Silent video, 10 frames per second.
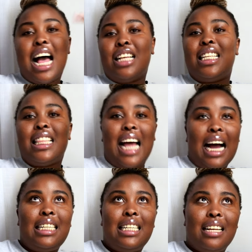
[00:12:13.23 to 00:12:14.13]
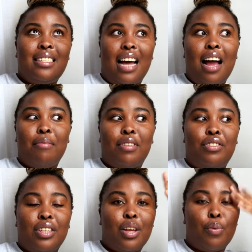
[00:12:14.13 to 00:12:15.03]
See, that time the
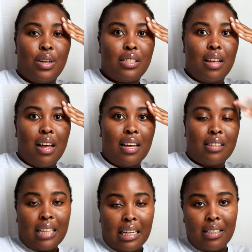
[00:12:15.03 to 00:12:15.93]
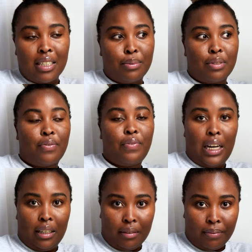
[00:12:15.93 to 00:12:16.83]
drinking was exciting, it was
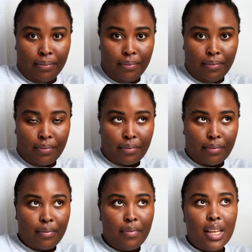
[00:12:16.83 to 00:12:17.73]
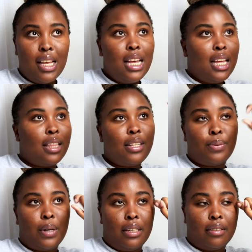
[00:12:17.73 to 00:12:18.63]
fun. This
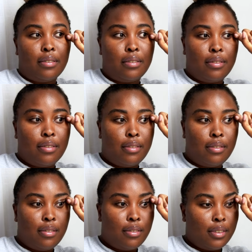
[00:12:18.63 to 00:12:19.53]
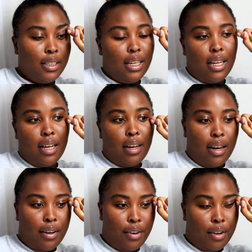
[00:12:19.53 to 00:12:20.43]
one,
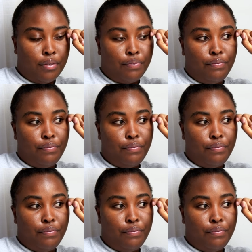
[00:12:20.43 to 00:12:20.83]
I don't know.